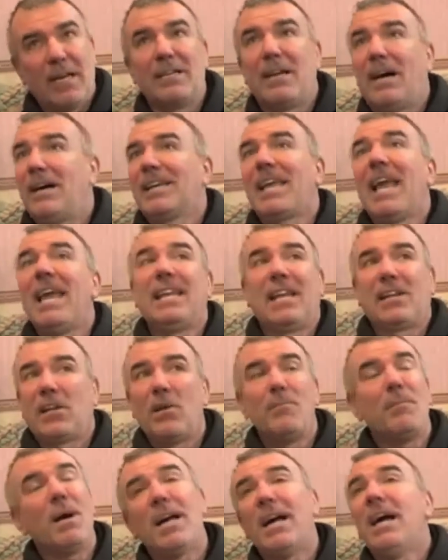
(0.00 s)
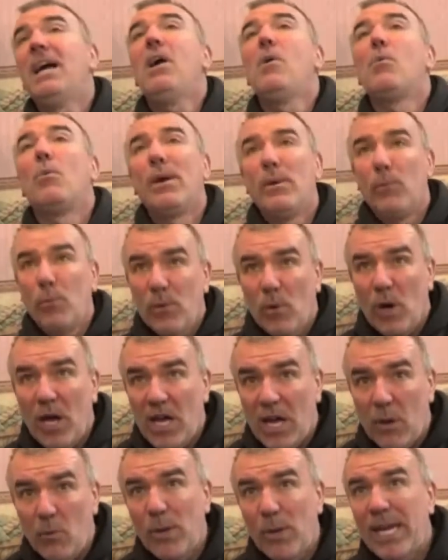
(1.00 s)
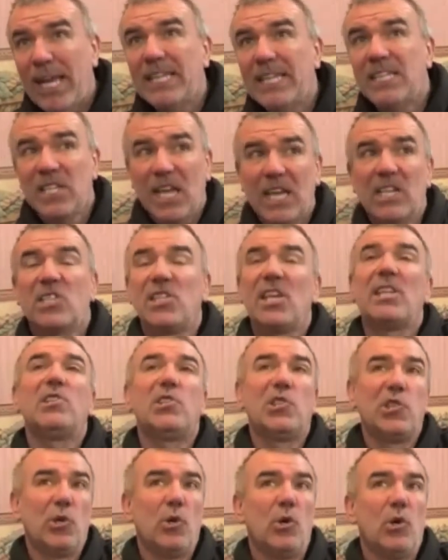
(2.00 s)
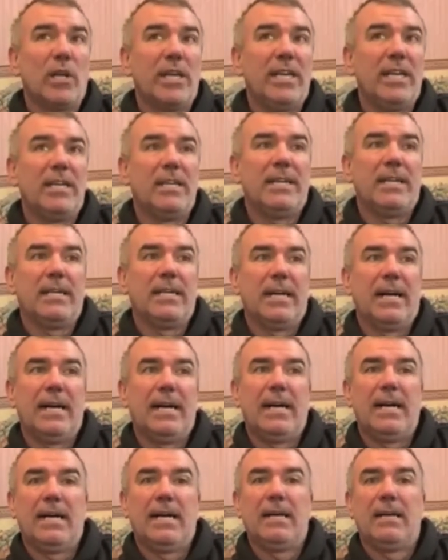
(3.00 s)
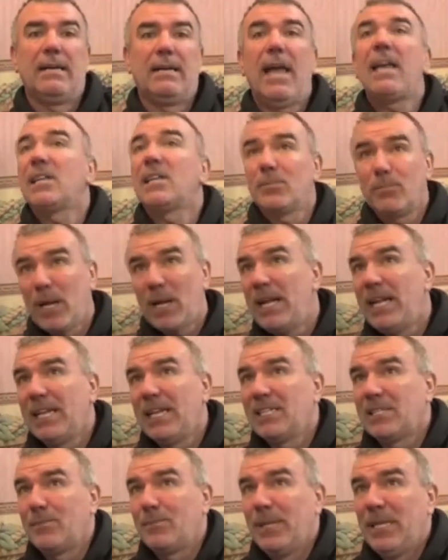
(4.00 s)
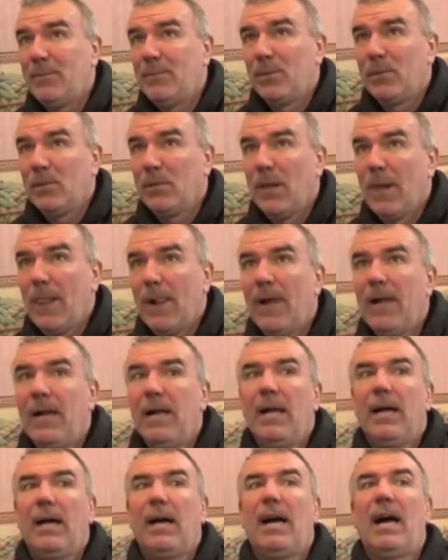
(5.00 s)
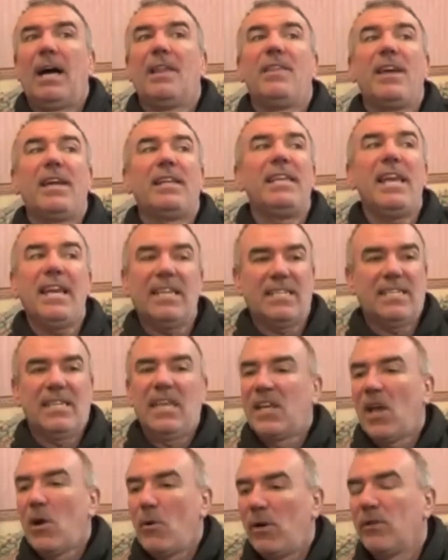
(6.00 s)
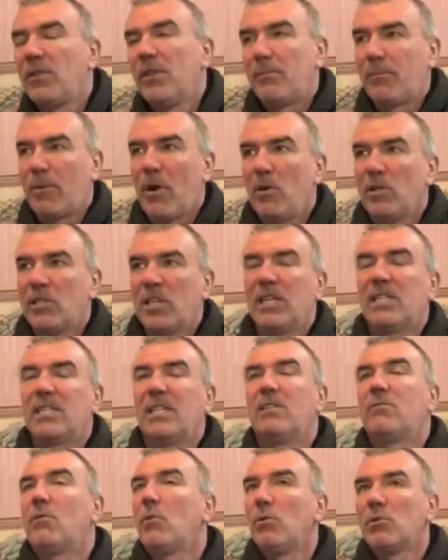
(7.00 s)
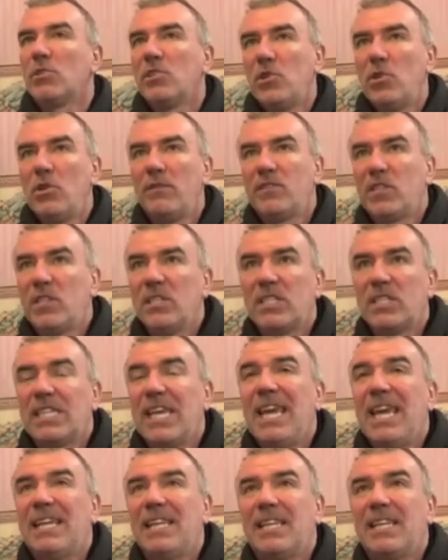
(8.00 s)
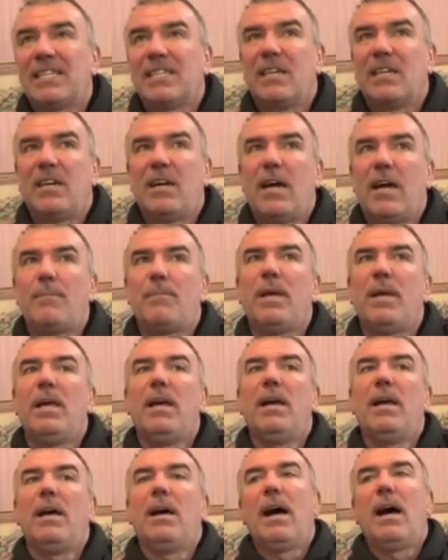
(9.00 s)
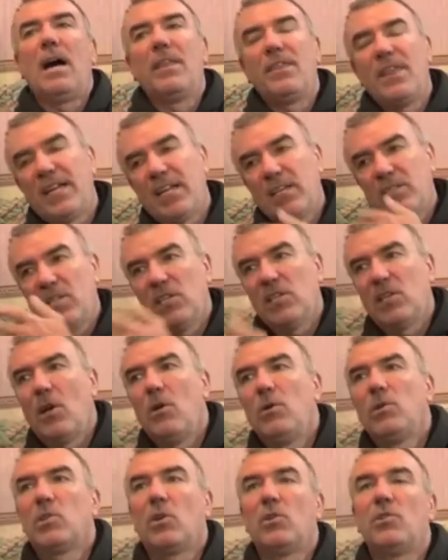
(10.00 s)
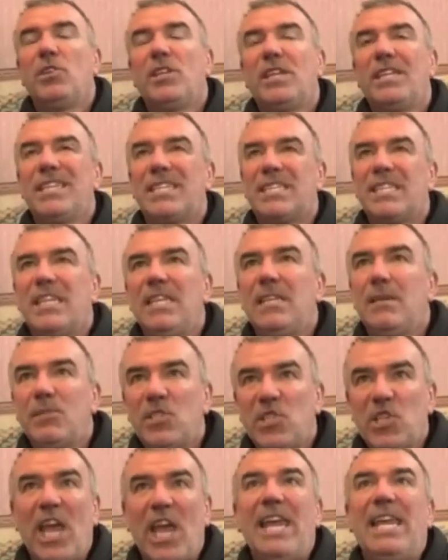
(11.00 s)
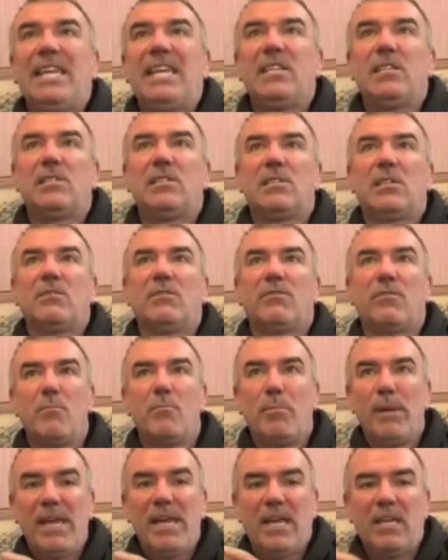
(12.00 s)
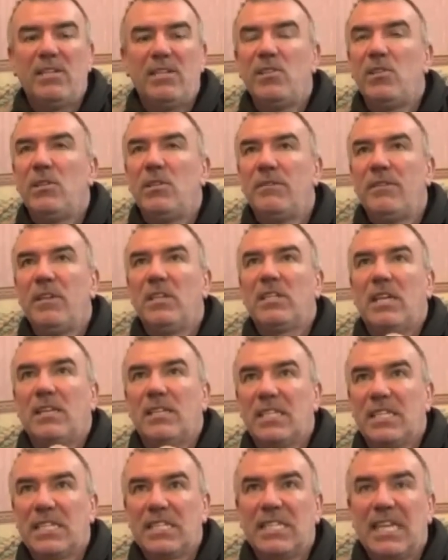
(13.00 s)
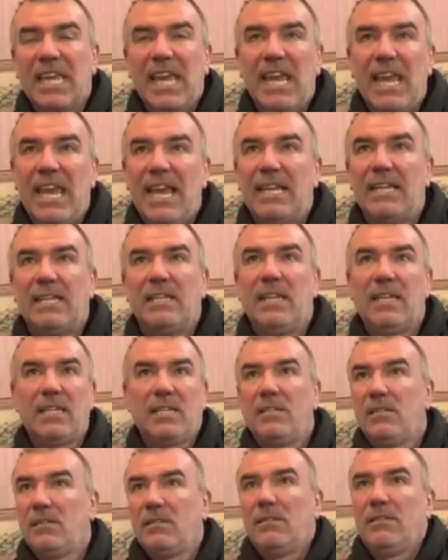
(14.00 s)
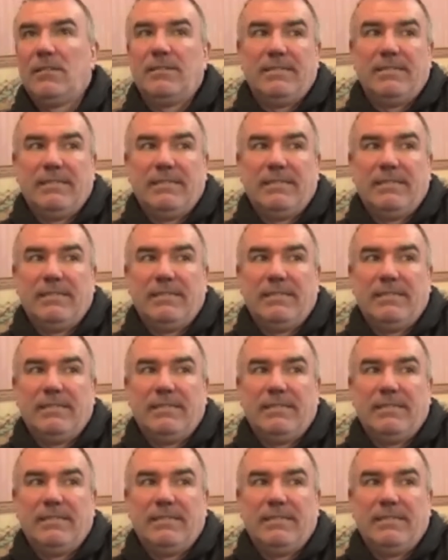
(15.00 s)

again, I don't mind. We actually enjoy explaining it to people. And then, yes, they go on the process and they're all nervous and scared at the time. And then as it goes on, you can see them change from being a nervous, scared little